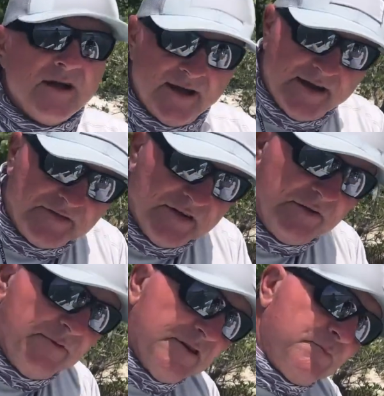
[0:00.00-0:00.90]
And as
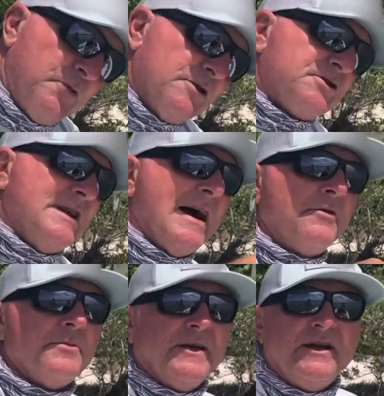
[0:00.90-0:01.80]
these fish push
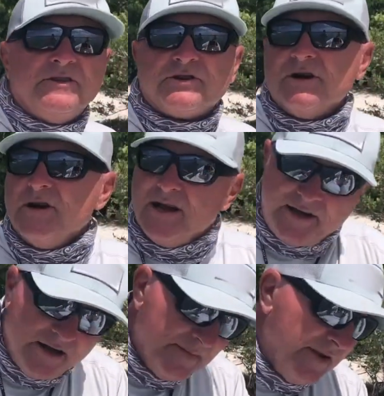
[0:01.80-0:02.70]
down the beach and
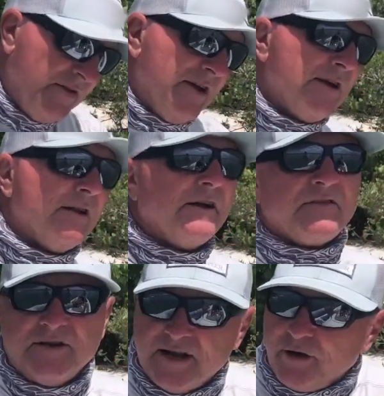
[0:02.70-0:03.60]
come in the
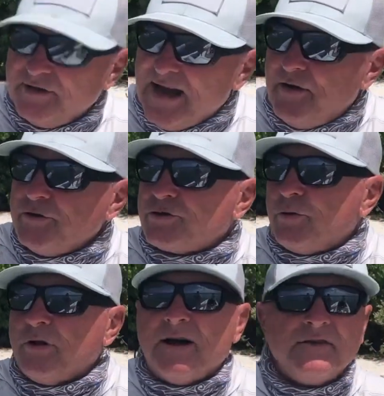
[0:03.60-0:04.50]
inlets and then go down the
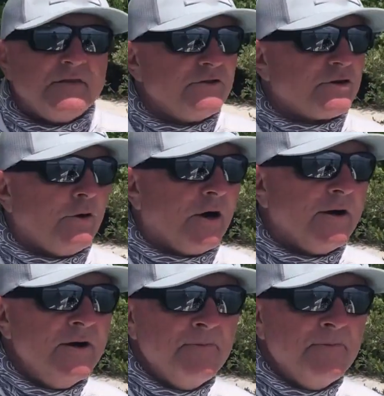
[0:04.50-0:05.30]
shorelines inshore,